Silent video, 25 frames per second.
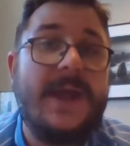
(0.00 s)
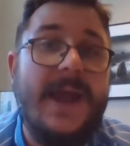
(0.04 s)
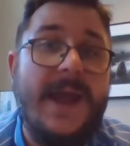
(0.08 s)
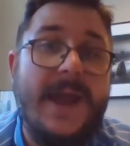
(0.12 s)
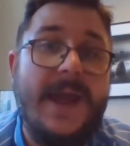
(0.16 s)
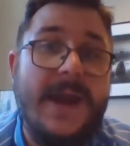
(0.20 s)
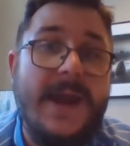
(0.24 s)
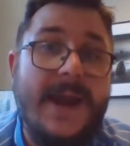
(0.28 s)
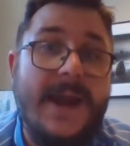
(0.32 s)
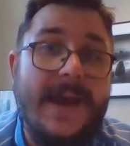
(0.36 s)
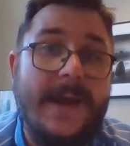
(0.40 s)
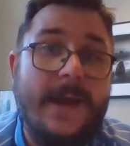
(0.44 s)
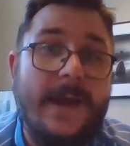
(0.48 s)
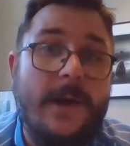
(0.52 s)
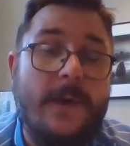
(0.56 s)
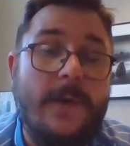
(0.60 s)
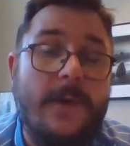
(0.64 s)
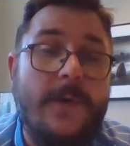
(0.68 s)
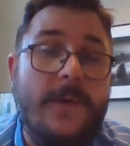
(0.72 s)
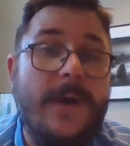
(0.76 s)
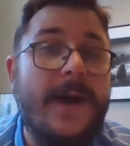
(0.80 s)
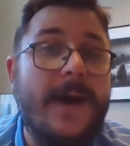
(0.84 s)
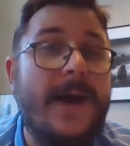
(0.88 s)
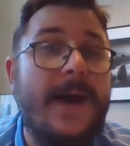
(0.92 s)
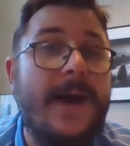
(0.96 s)
and
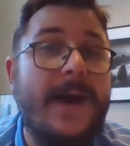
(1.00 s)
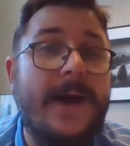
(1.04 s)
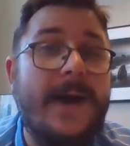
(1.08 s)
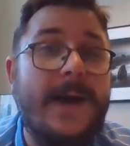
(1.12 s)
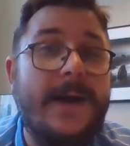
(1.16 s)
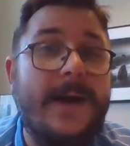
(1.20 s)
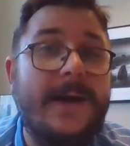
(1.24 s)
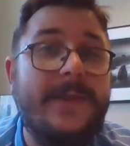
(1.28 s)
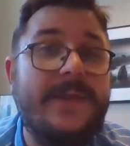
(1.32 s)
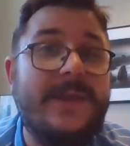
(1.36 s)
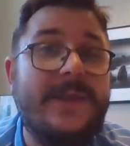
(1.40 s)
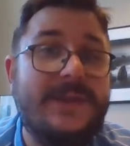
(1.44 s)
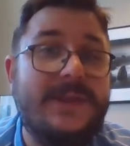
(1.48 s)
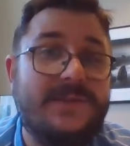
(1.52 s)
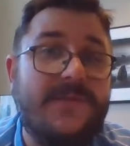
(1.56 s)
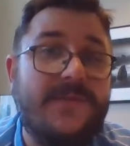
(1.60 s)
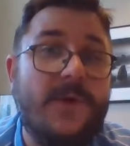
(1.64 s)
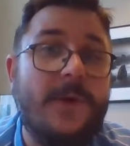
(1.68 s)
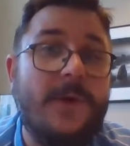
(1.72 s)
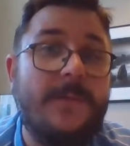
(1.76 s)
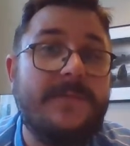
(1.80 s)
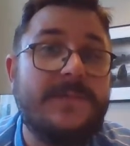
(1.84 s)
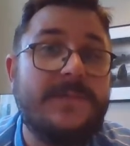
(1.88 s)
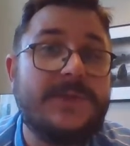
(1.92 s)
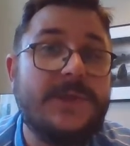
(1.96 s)
now these
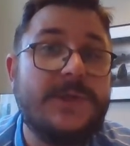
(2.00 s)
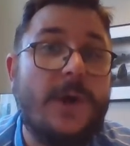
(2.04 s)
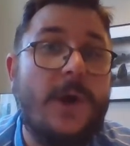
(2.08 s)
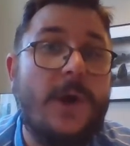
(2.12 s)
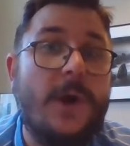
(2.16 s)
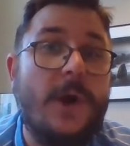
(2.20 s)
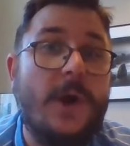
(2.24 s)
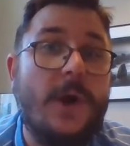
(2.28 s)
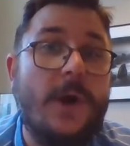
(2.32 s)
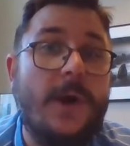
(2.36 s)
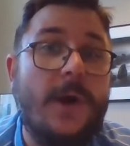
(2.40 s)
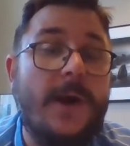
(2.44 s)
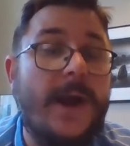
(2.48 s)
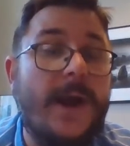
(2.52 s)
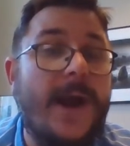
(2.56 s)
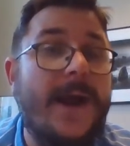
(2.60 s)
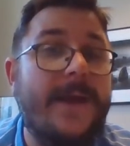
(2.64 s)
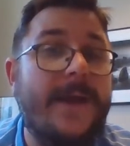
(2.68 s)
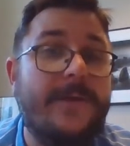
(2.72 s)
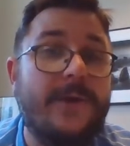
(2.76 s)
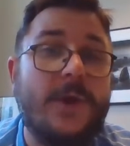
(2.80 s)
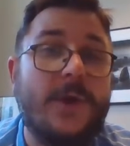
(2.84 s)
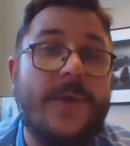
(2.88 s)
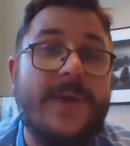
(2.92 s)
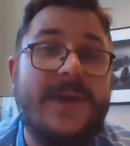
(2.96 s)
firms are
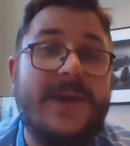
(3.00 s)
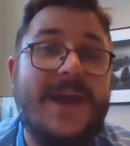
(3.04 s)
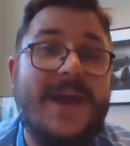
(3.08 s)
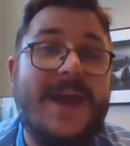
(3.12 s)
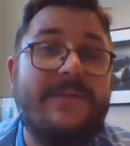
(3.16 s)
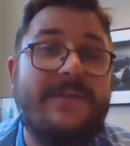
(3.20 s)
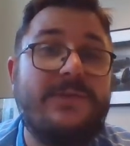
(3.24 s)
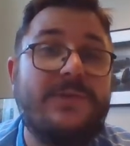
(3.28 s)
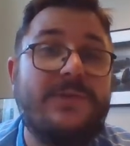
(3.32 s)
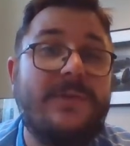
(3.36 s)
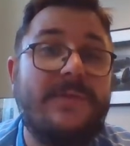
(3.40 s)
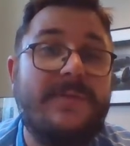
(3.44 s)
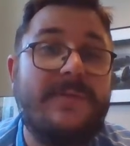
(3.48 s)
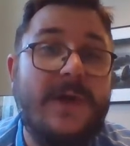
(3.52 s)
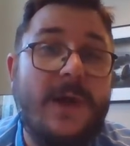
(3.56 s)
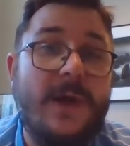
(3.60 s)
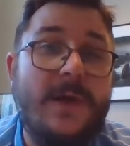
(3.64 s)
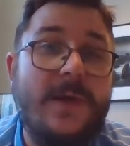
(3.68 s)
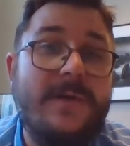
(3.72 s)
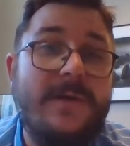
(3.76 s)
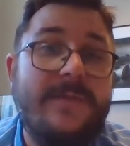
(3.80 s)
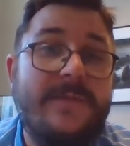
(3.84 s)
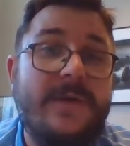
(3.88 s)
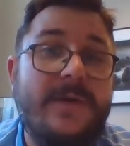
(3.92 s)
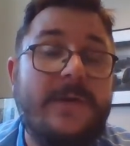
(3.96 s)
either going to have to
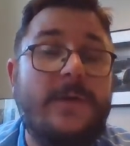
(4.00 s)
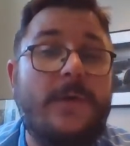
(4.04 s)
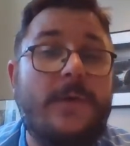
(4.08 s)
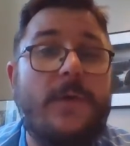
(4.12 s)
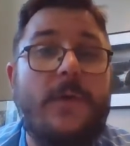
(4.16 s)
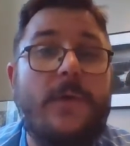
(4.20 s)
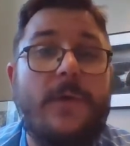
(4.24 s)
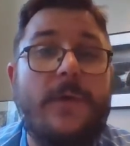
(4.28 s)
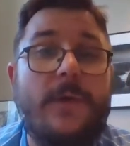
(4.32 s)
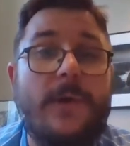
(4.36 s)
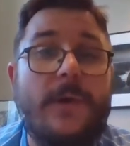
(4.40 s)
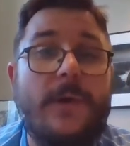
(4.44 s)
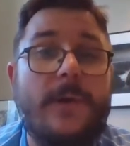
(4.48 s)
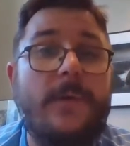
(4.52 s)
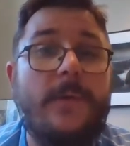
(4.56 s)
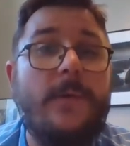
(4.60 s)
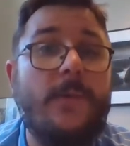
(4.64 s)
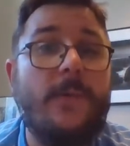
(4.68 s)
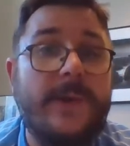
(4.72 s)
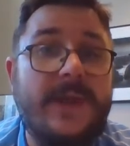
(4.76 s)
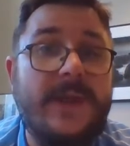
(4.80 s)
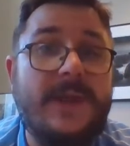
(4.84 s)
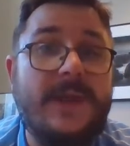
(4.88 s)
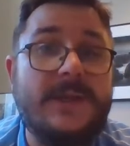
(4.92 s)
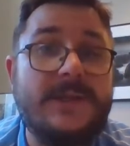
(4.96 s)
evolve or
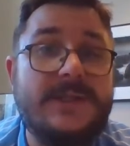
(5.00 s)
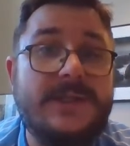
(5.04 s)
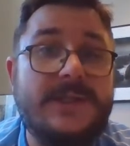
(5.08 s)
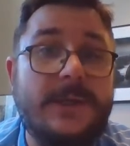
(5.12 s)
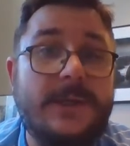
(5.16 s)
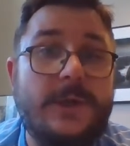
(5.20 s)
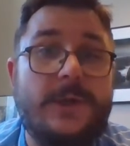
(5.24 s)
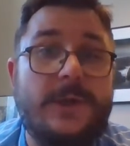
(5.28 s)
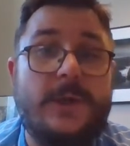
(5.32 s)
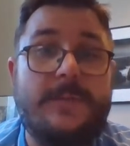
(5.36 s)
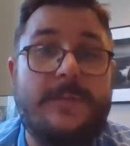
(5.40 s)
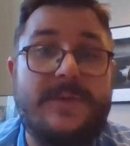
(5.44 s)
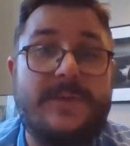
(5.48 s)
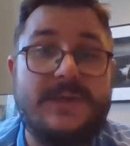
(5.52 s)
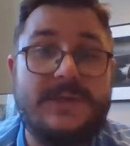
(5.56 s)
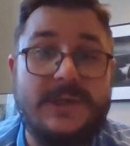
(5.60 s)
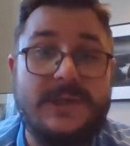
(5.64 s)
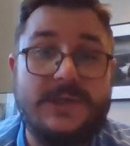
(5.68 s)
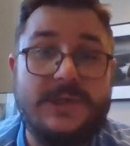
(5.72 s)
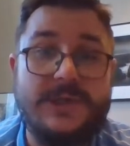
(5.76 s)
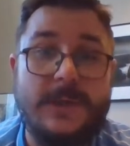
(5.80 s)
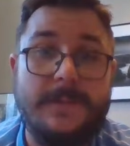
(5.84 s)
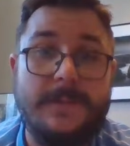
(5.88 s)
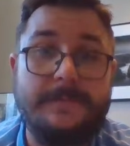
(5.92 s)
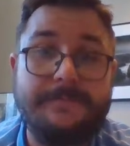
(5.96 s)
reconsider their
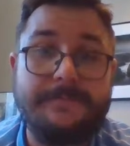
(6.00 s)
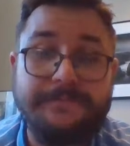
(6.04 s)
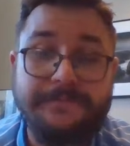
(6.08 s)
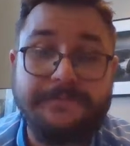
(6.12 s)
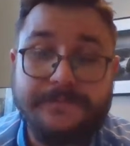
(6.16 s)
position.